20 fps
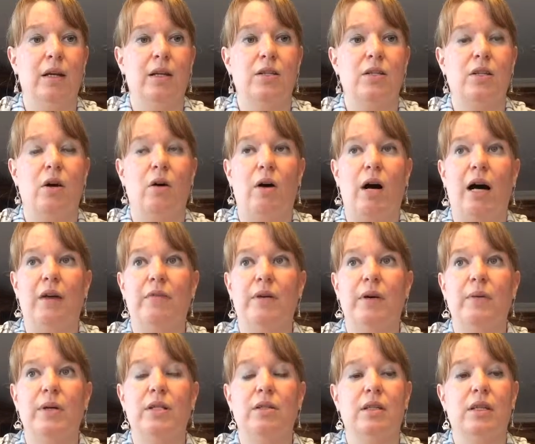So off I
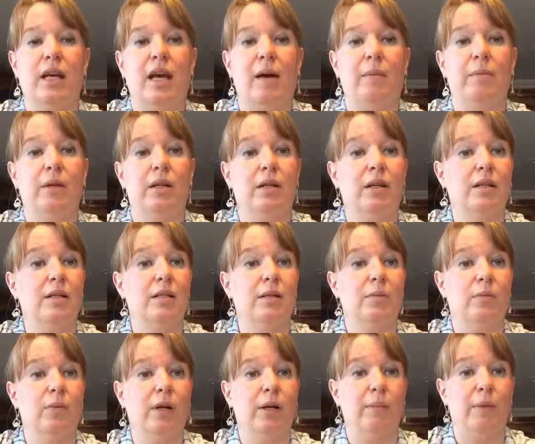went to the cabin and I didn't
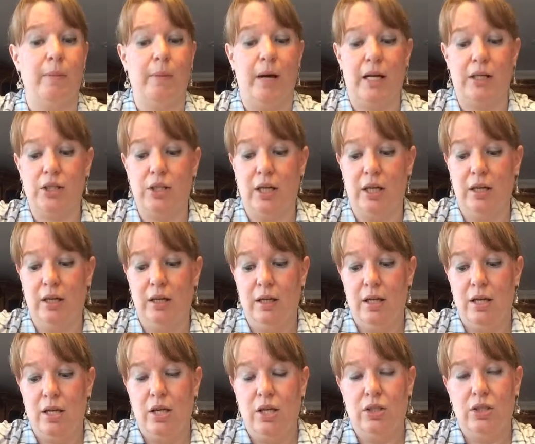bring my matcha.
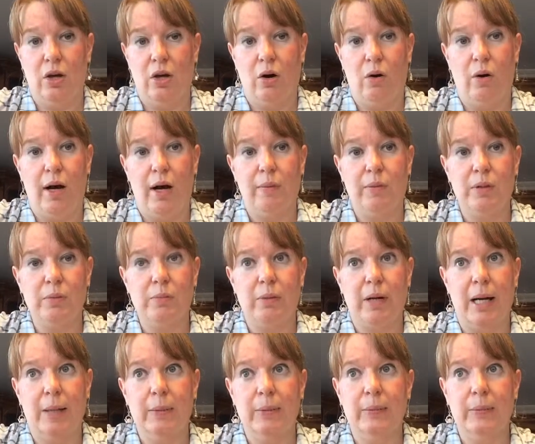So I was
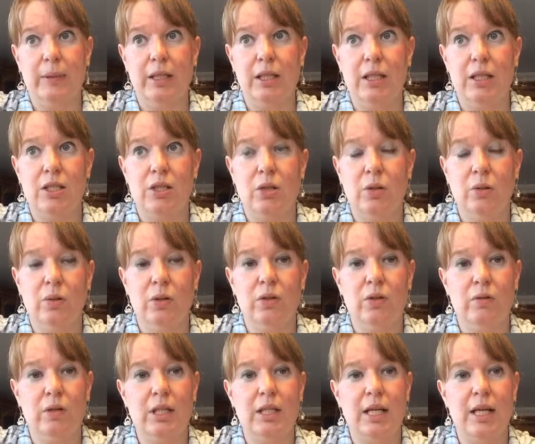probably two or
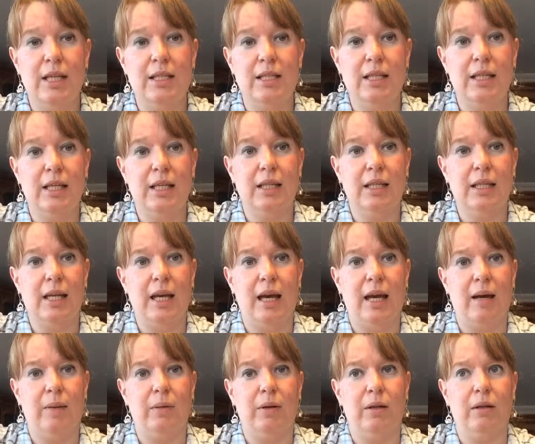three days in at the
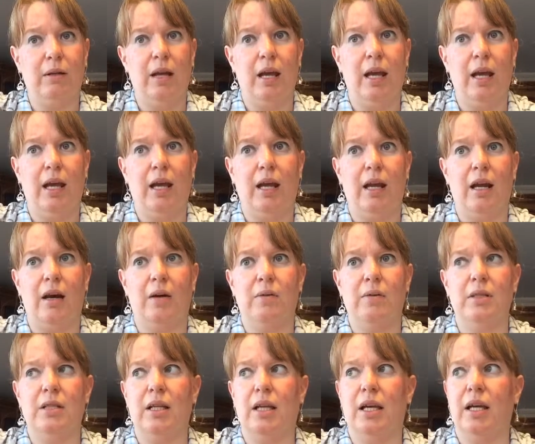cabin and I
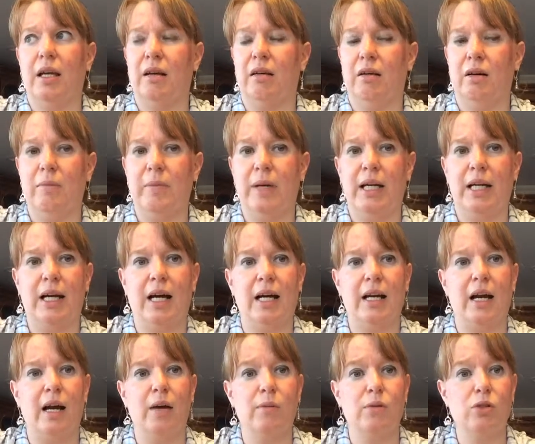was like, oh my God,
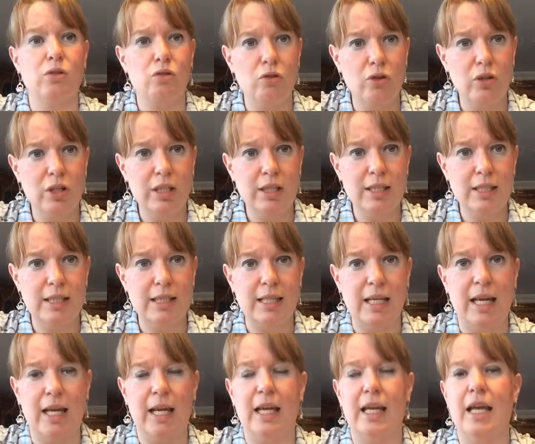I was crooked as
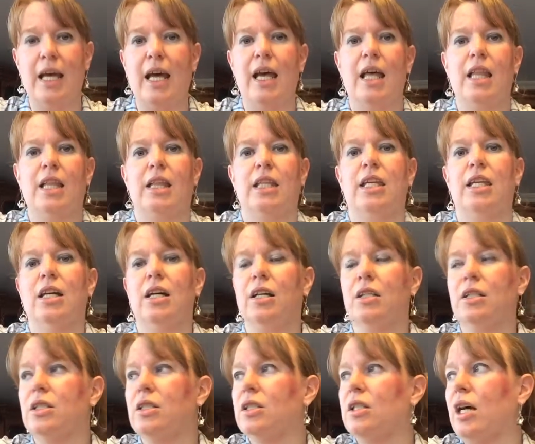sin. The
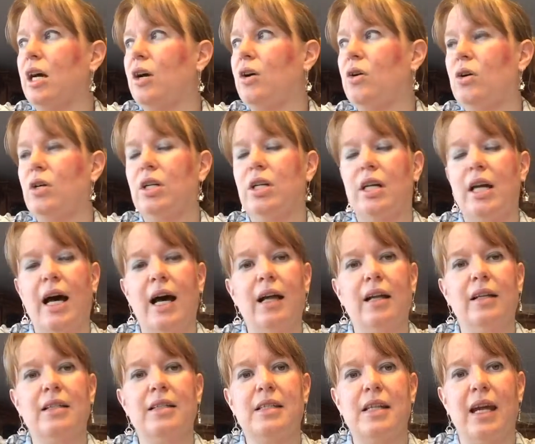youngsters, I could
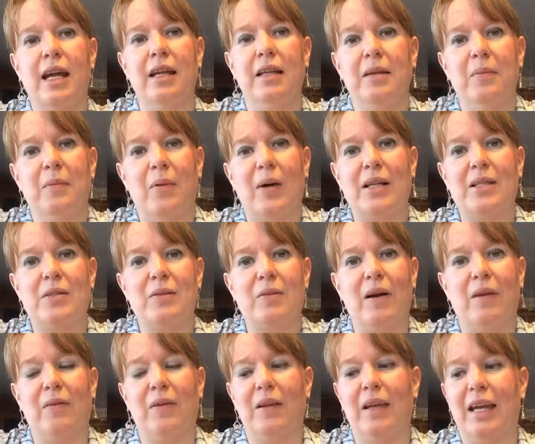not stand them
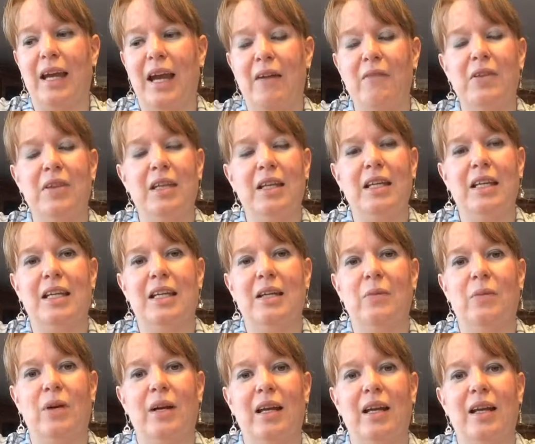whatsoever. Like everything they
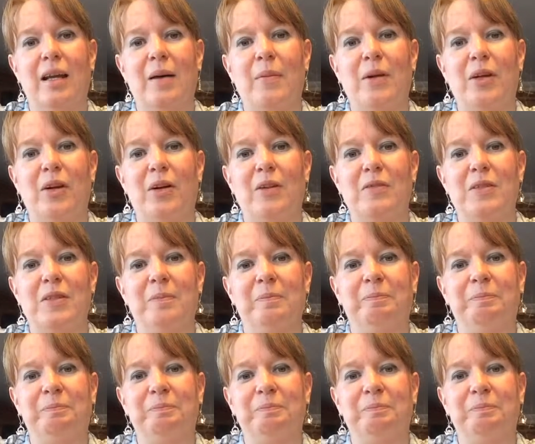did were getting on my nerves.